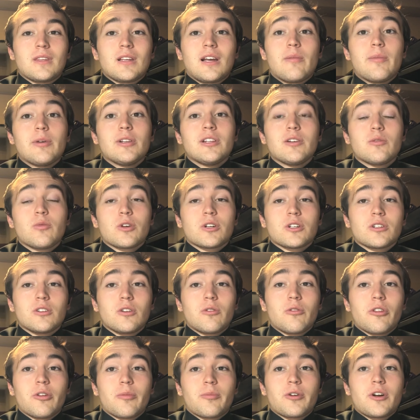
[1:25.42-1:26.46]
I mainly worked
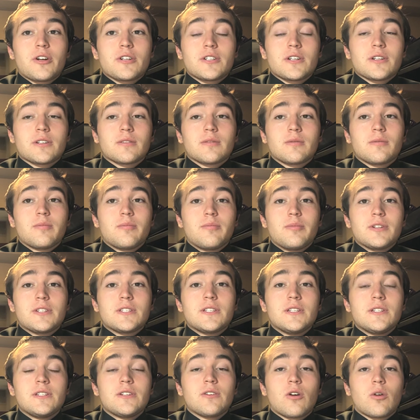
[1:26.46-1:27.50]
alone on the project, but
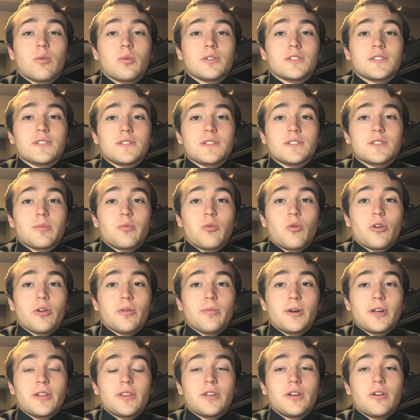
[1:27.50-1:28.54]
C.T.R. Wilson
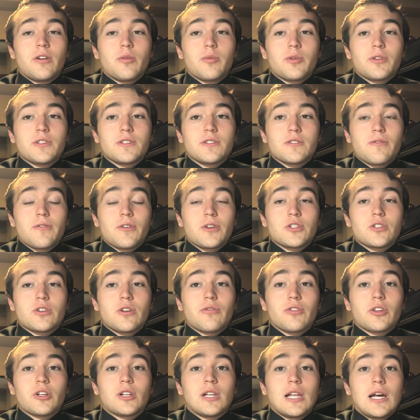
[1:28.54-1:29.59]
supported my theory with his invention
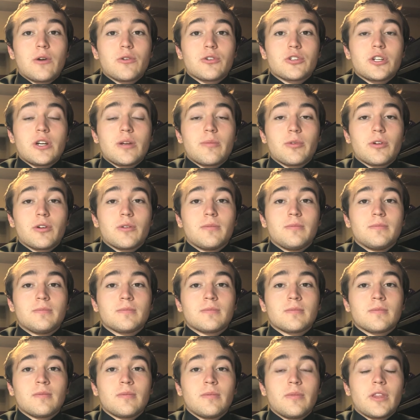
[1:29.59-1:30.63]
of the cloud chamber.
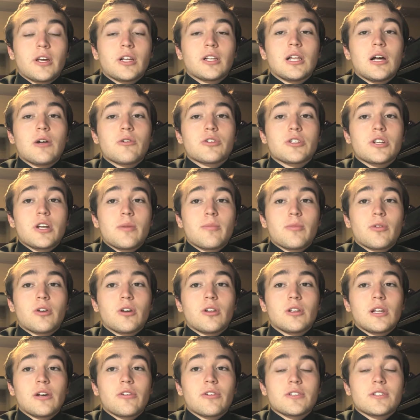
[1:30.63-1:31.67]
The cloud chamber
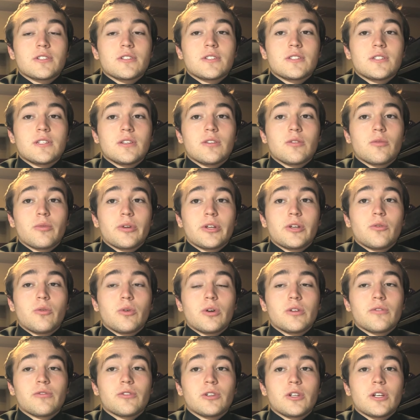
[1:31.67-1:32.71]
allowed us to see the
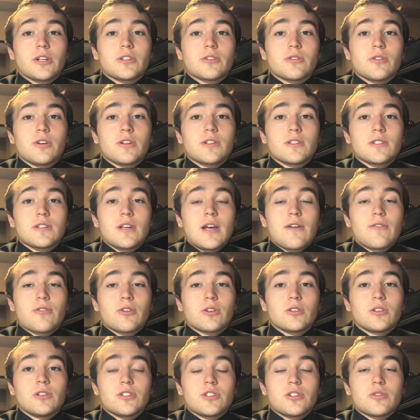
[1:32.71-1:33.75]
recoil of electrons after
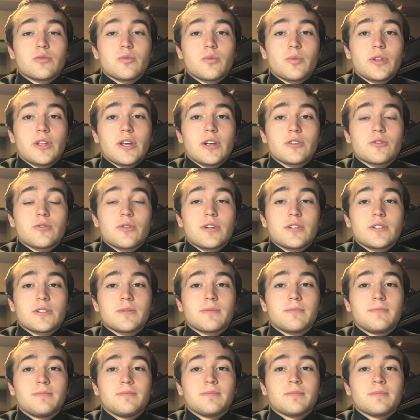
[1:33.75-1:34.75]
collisions with X-rays,